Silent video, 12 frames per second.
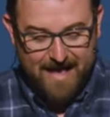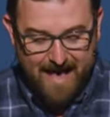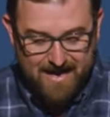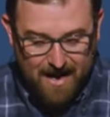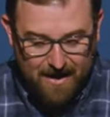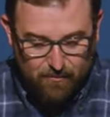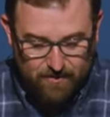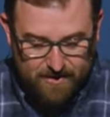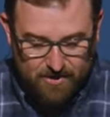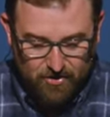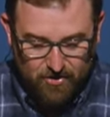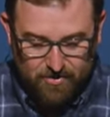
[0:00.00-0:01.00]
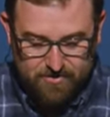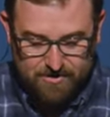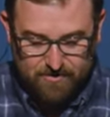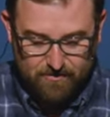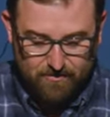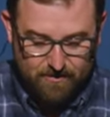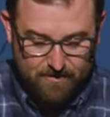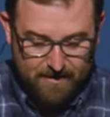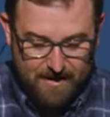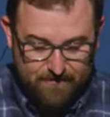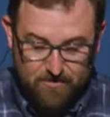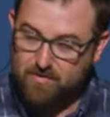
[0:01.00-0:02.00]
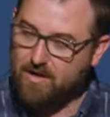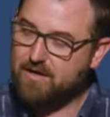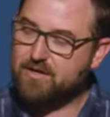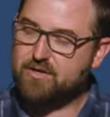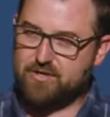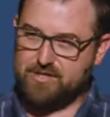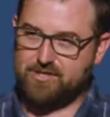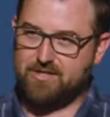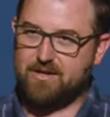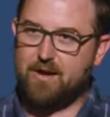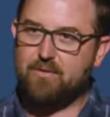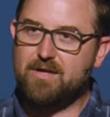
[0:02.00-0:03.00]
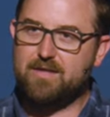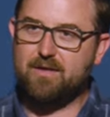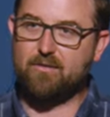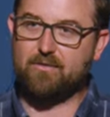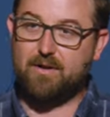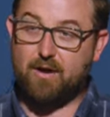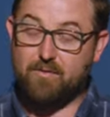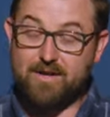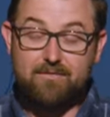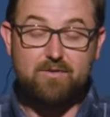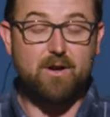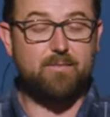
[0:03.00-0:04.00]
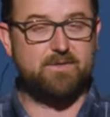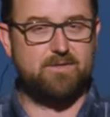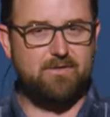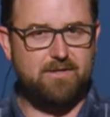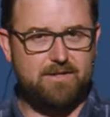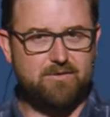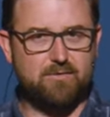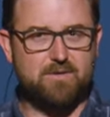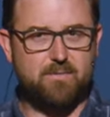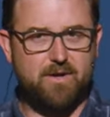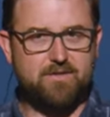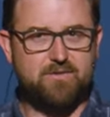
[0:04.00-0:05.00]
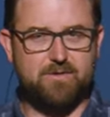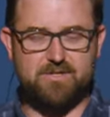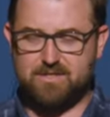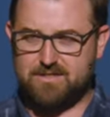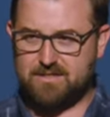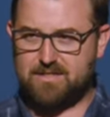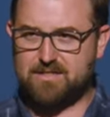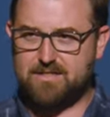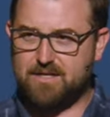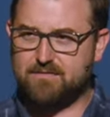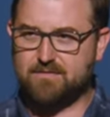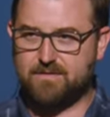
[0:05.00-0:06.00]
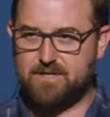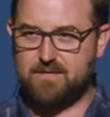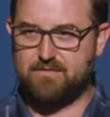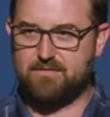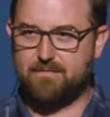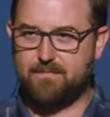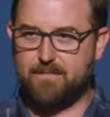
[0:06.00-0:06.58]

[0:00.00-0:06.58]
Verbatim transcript: And I want to encourage you, if you're not a Christian, I want to I want to give you an opportunity to respond to what Jesus has done for you.